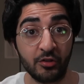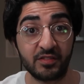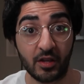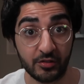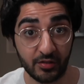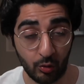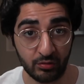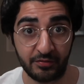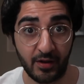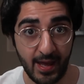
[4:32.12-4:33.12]
Notice I use the
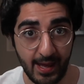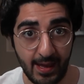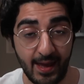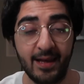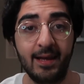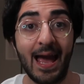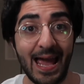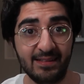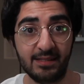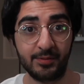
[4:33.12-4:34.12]
quantifier here,
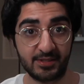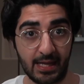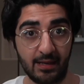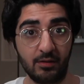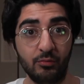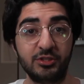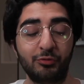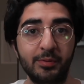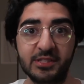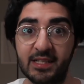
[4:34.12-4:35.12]
80%, which
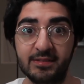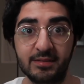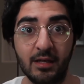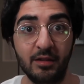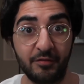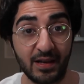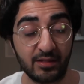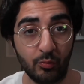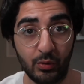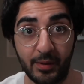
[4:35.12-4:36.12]
represents the
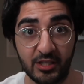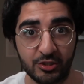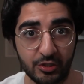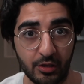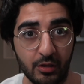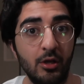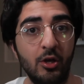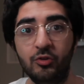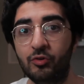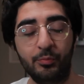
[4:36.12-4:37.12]
fact that we managed to
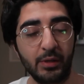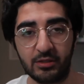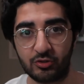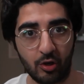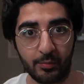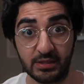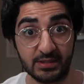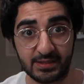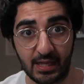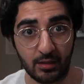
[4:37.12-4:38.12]
do a brilliant job
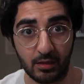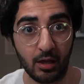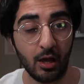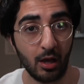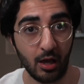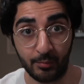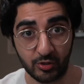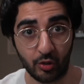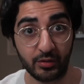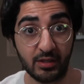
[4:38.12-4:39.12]
and sell a
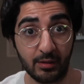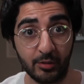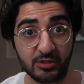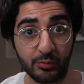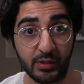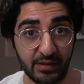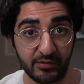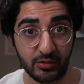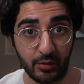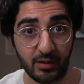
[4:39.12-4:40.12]
majority of the books that were
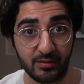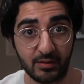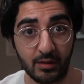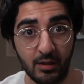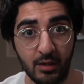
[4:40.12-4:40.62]
given to us.